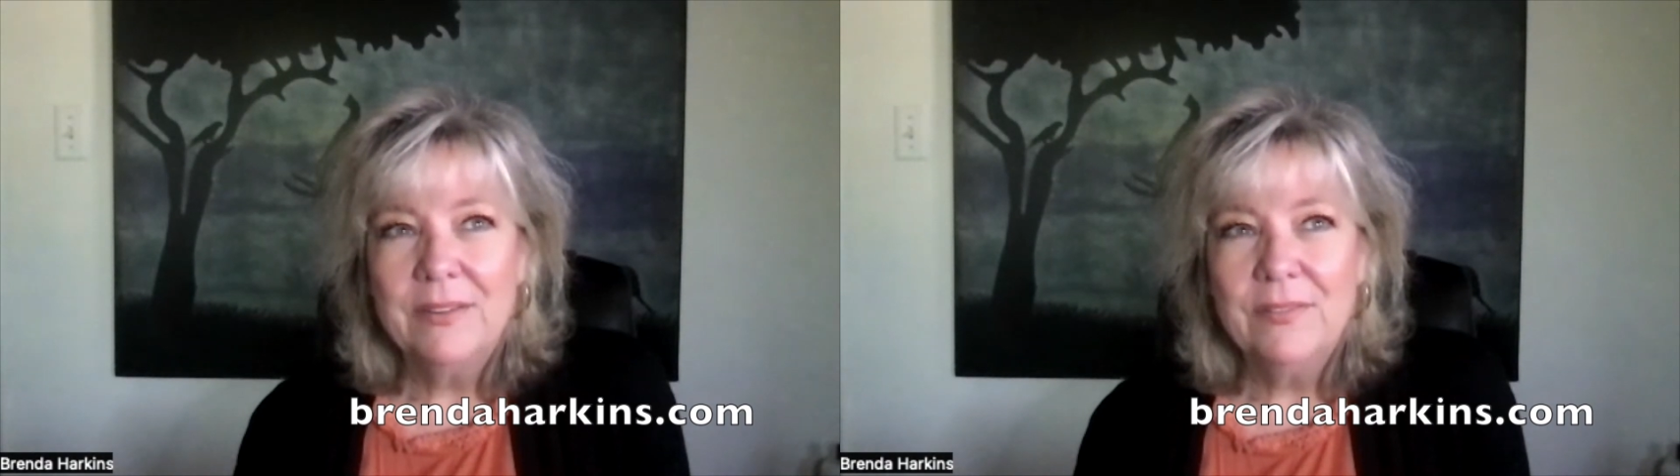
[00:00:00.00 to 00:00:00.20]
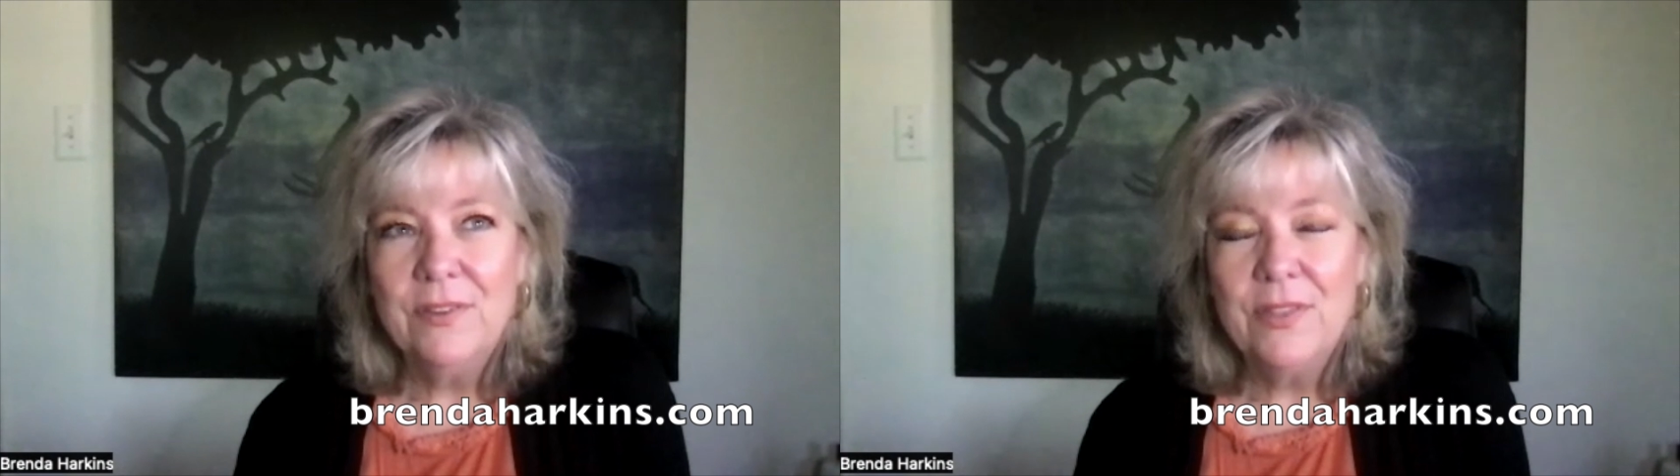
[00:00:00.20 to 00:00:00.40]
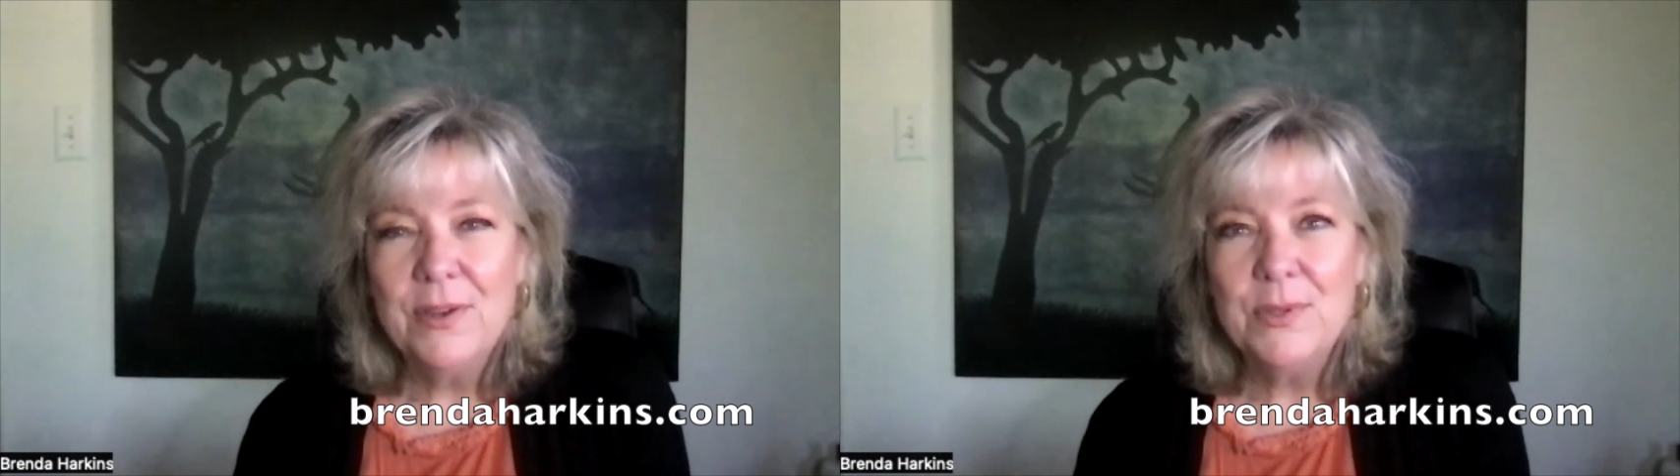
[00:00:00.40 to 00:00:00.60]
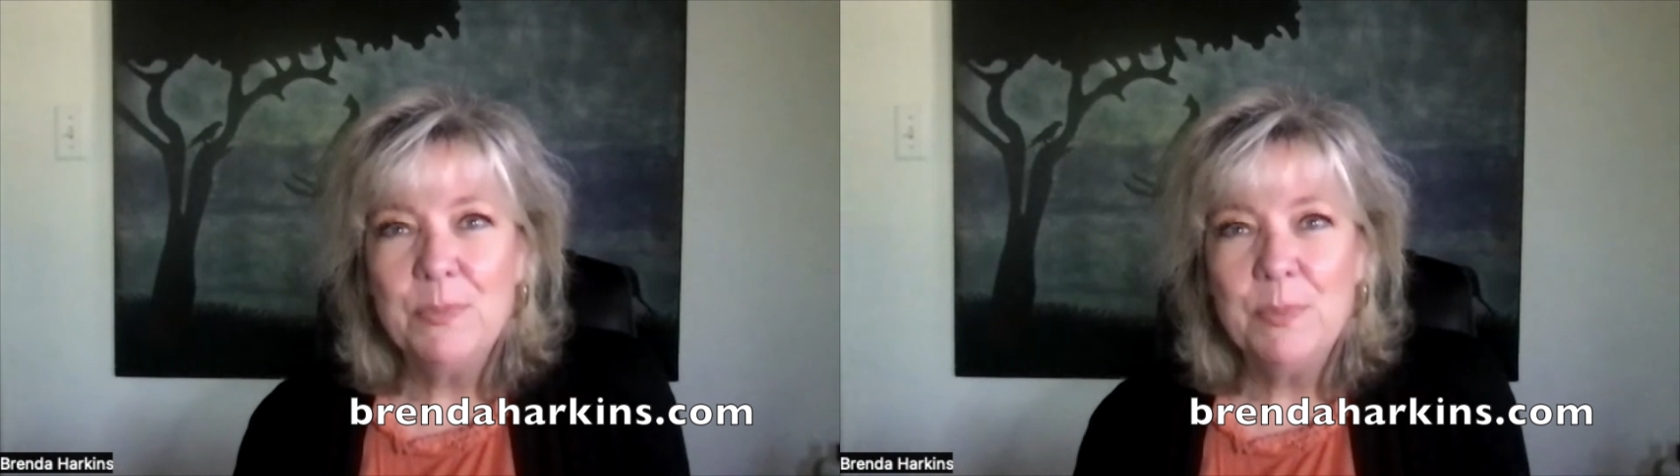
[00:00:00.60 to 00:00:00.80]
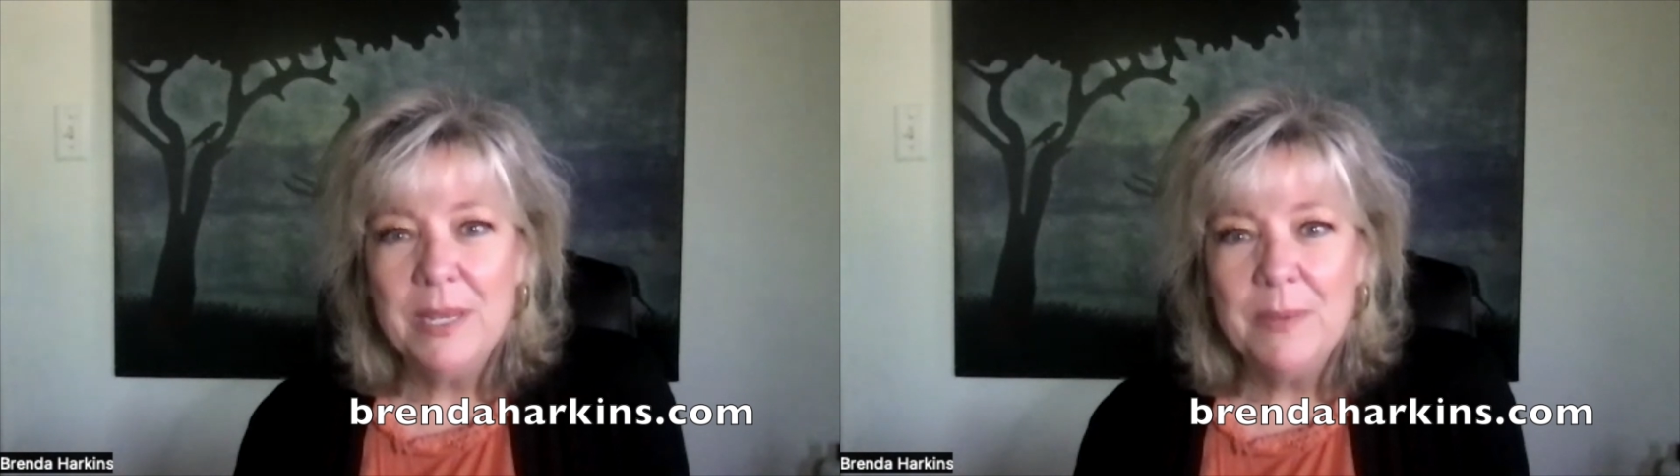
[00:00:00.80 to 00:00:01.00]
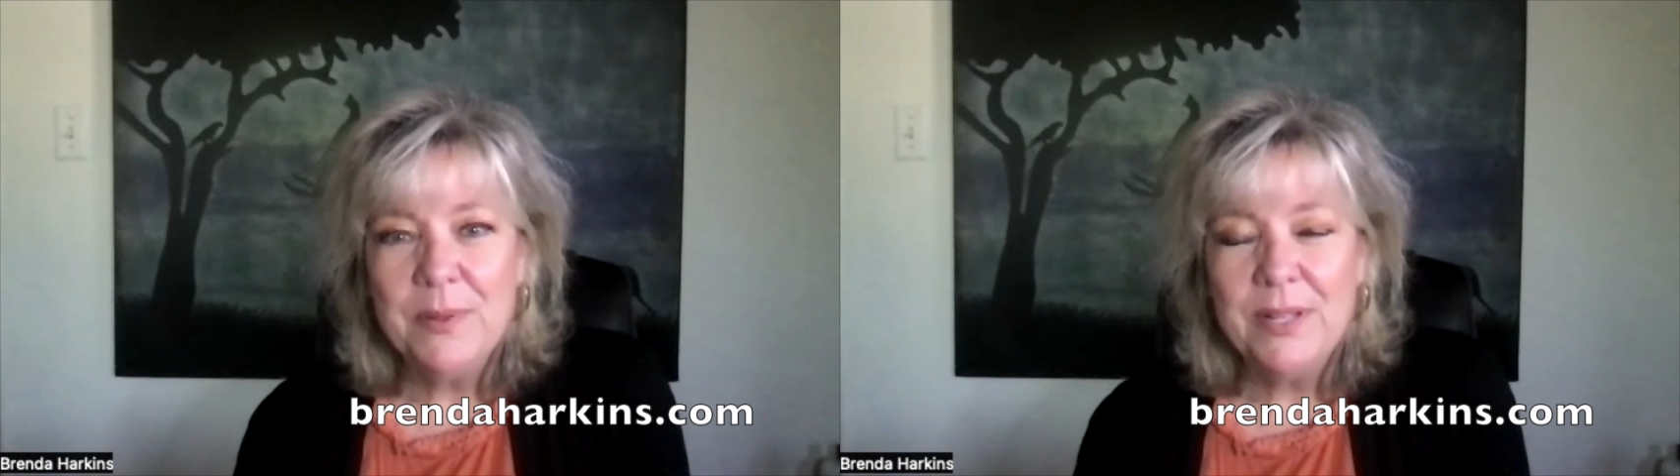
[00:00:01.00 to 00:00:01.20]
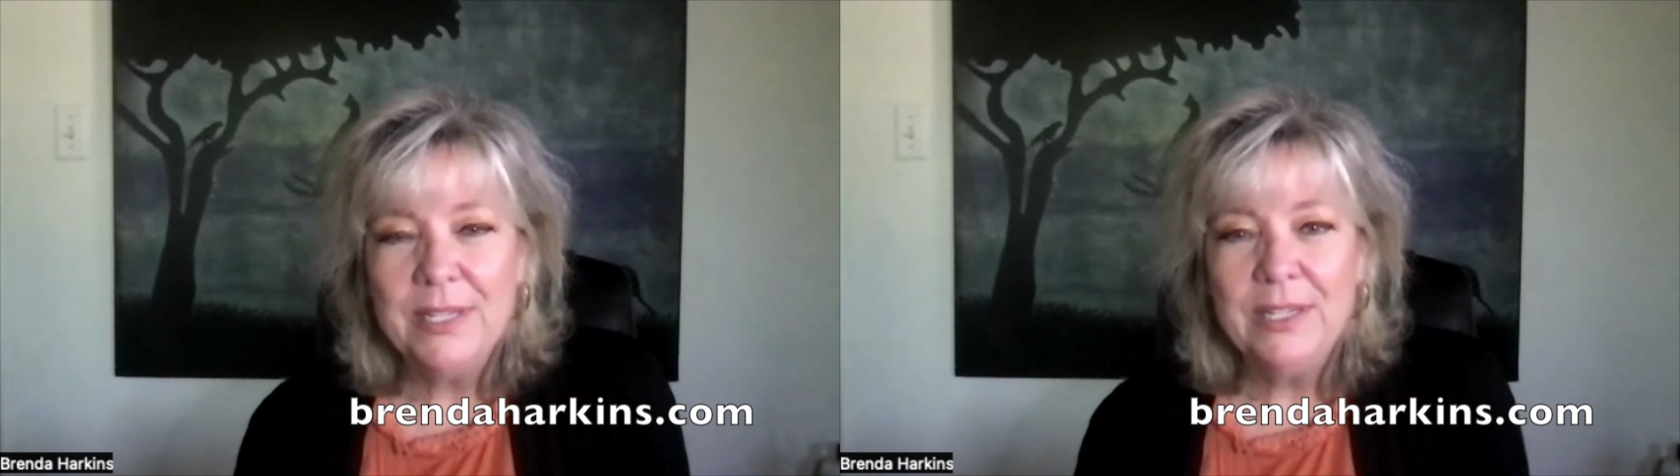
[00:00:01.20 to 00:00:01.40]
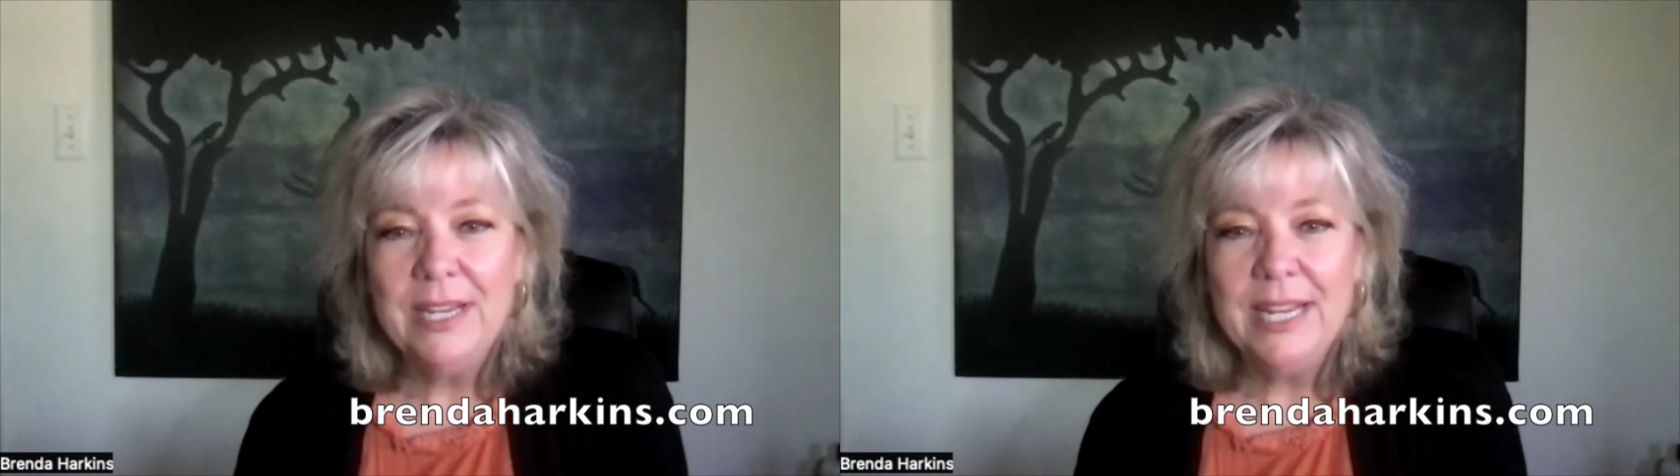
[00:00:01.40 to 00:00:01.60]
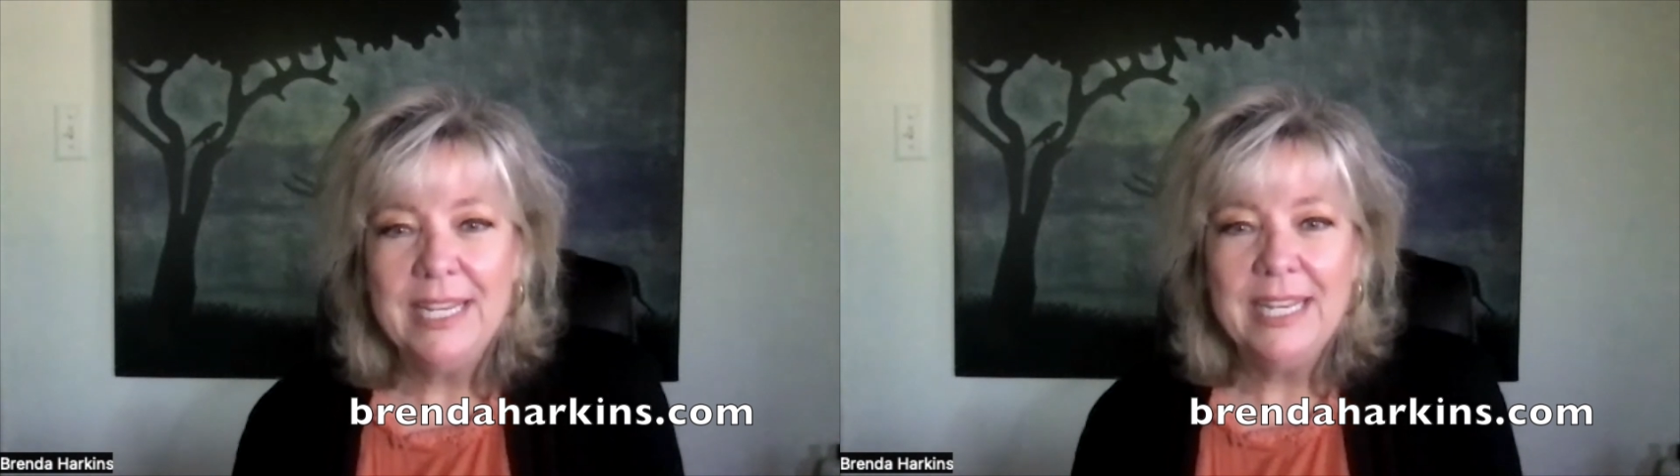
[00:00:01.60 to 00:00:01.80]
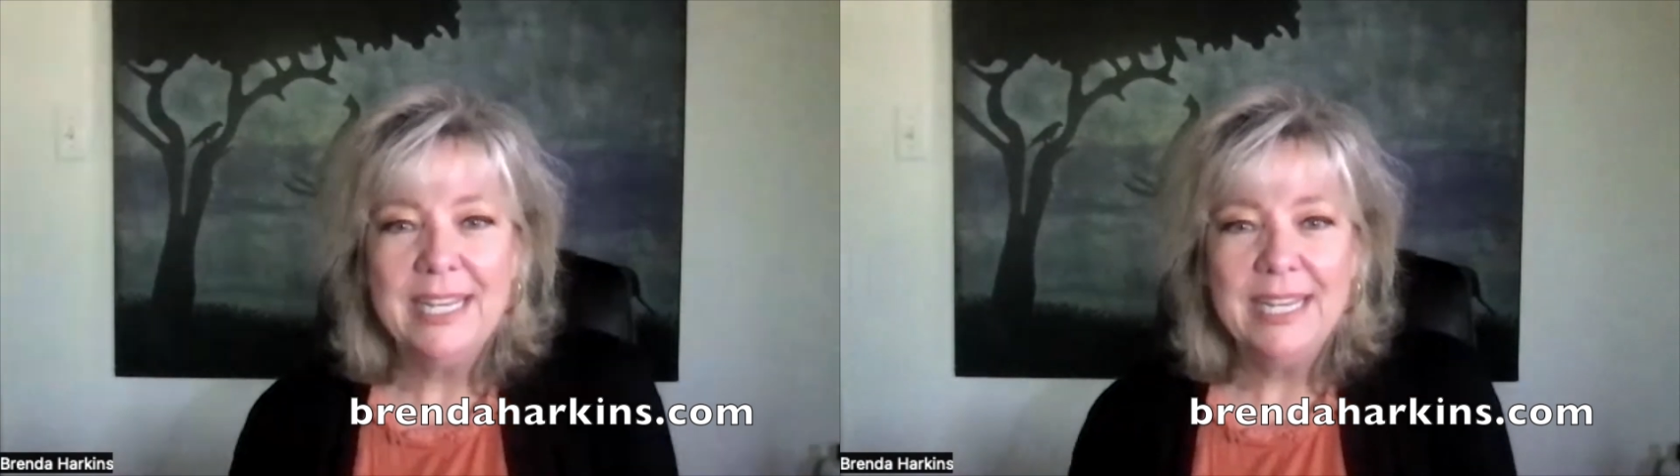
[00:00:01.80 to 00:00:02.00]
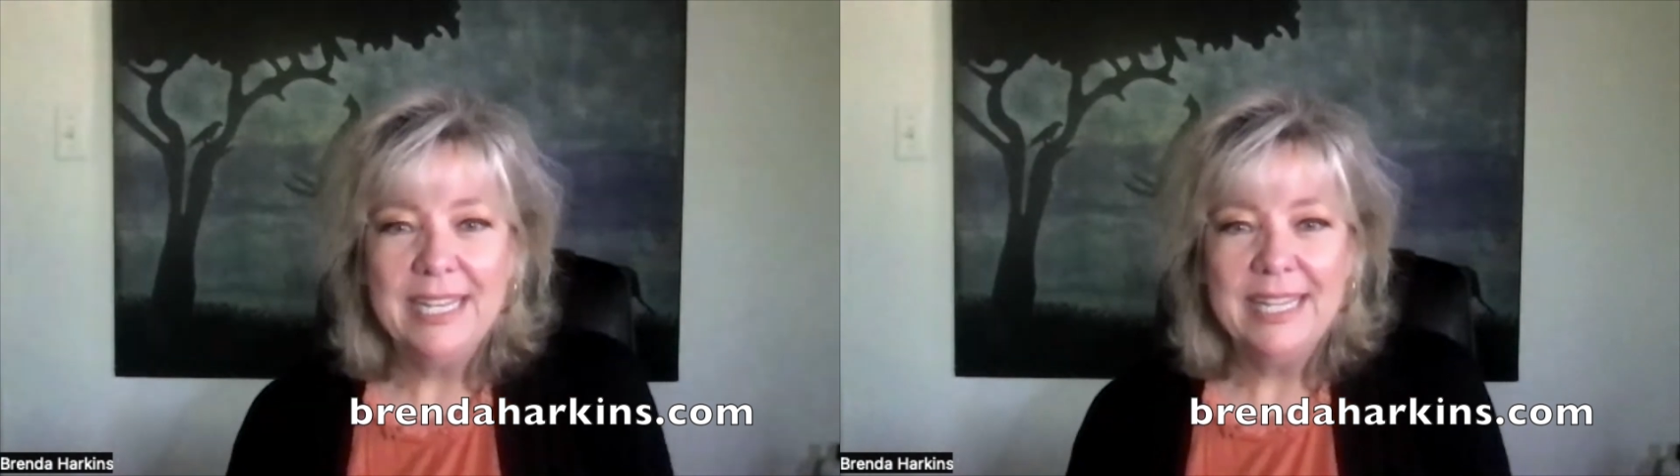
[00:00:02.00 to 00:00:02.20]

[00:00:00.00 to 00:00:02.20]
for those people in in